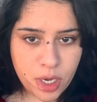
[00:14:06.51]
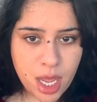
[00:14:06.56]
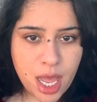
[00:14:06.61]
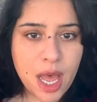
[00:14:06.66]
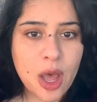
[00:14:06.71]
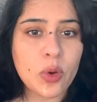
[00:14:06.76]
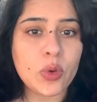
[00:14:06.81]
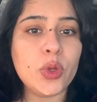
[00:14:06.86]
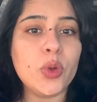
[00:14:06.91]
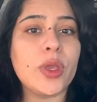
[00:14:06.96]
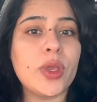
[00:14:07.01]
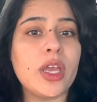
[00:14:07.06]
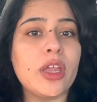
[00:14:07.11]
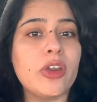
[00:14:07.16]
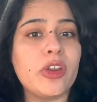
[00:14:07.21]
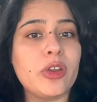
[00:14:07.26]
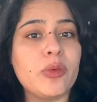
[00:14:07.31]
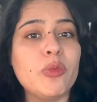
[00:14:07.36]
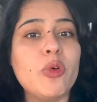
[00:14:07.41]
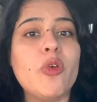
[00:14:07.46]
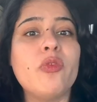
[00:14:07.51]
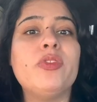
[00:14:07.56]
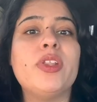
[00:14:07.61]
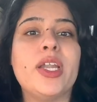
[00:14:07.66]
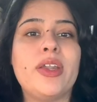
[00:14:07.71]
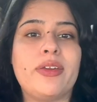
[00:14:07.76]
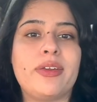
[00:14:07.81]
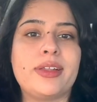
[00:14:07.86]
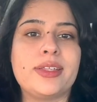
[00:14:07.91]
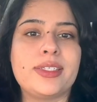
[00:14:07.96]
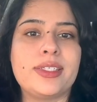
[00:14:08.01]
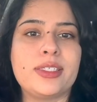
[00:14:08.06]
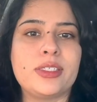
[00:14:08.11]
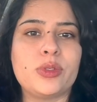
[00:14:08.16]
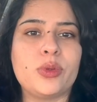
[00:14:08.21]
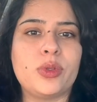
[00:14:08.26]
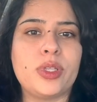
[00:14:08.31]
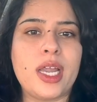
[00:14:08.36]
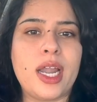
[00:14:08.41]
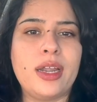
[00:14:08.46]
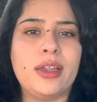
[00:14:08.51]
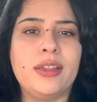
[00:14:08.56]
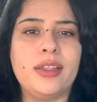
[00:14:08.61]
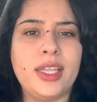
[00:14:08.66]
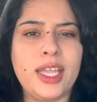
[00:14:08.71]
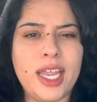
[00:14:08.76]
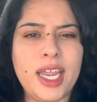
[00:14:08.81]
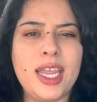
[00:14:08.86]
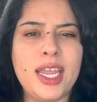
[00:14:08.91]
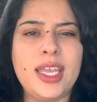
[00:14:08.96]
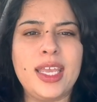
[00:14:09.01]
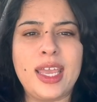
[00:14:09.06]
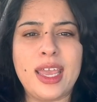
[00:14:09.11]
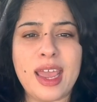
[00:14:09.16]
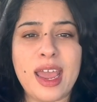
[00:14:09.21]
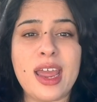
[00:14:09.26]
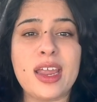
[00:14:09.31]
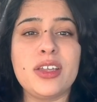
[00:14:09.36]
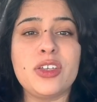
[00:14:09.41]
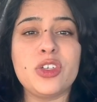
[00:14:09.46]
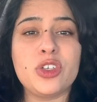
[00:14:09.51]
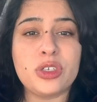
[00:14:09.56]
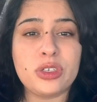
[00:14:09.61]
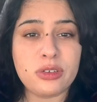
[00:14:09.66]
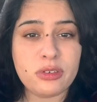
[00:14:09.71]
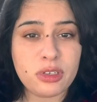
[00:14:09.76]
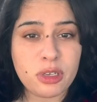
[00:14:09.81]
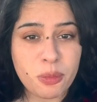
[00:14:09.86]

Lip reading: how you can remove that risk so that they can't